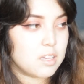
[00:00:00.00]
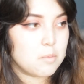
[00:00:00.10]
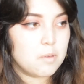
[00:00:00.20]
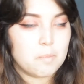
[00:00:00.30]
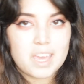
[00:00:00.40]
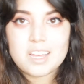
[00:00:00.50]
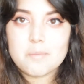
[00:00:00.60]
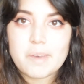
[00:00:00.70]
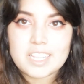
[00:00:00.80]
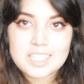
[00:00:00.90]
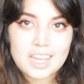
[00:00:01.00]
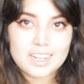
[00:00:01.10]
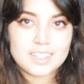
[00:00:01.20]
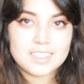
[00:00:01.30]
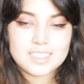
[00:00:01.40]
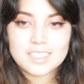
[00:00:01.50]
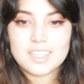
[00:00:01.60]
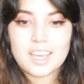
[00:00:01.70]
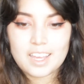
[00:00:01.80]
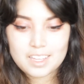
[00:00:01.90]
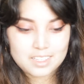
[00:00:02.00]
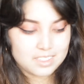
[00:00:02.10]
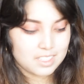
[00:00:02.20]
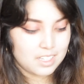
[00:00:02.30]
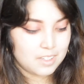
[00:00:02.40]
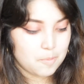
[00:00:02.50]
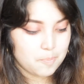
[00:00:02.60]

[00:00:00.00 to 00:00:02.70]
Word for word: like makeup bandanas, and